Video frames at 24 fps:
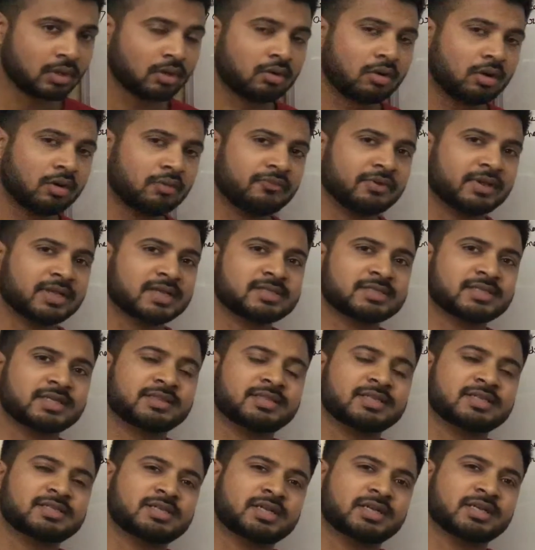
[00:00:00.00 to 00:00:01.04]
or we can say
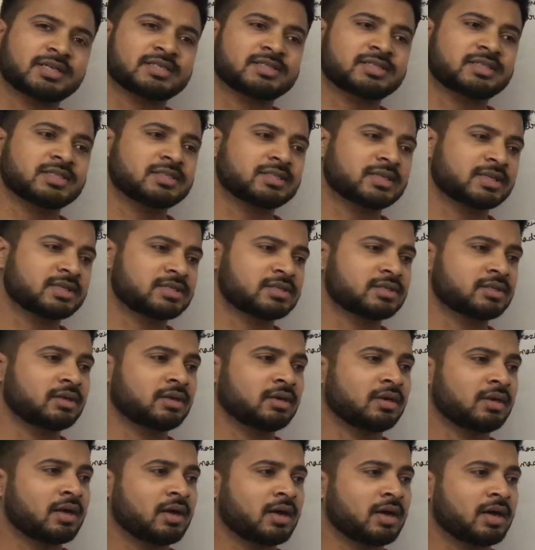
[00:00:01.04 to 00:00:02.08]
this drug is the just
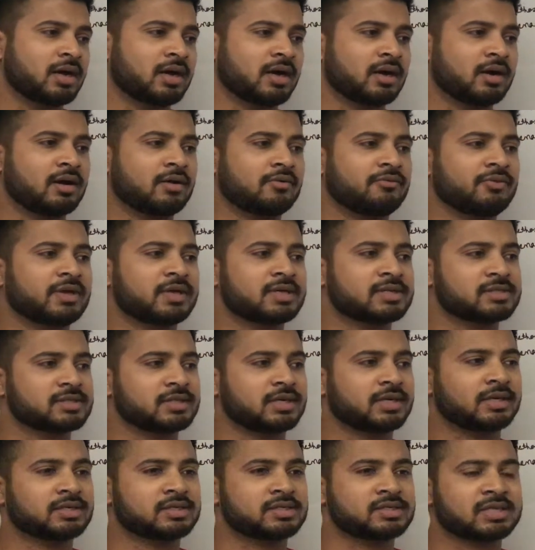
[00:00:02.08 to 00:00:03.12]
we can
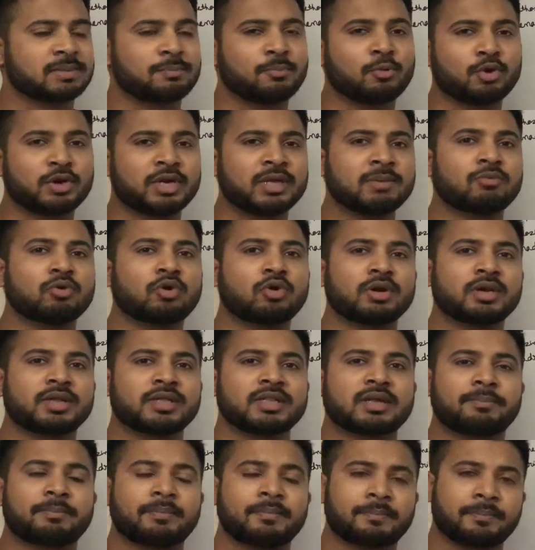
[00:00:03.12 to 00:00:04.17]
say supportive role in
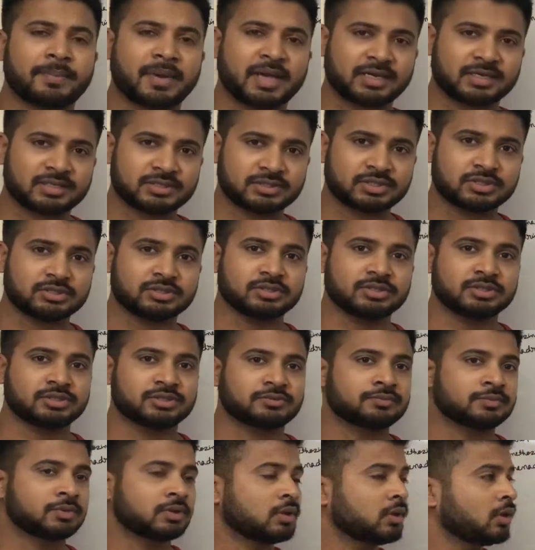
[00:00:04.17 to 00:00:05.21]
the Parkinson's
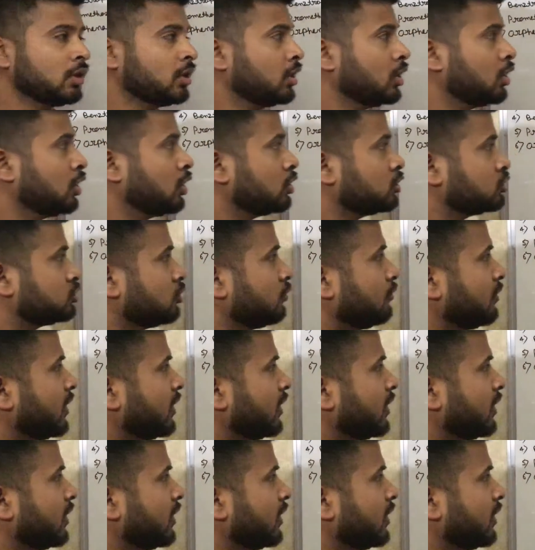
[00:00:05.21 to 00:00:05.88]
disease. So